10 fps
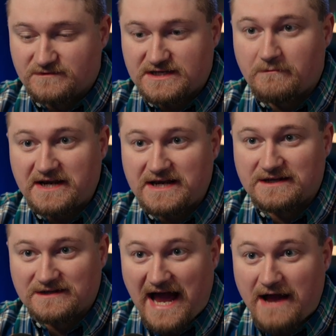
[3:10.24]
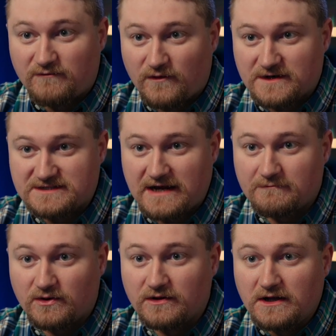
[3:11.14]
somebody in a lab, for
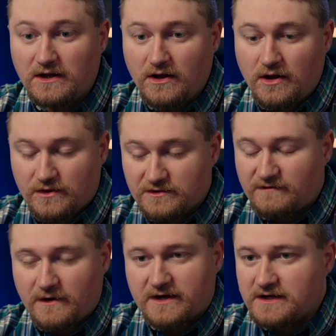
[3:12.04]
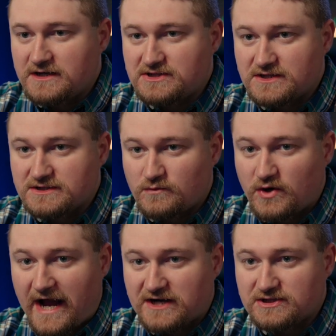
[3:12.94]
example, mm. those very conditions
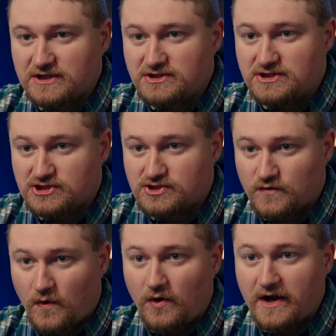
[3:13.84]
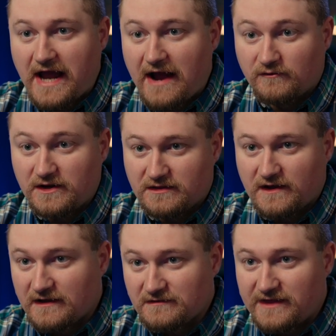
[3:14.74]
would actually destroy
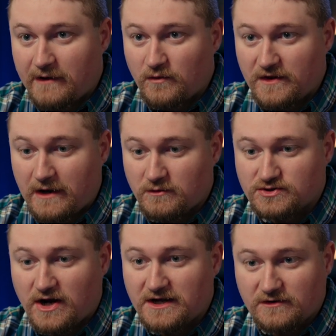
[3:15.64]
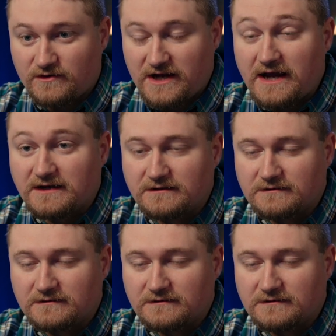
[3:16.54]
everything that were they were trying to create.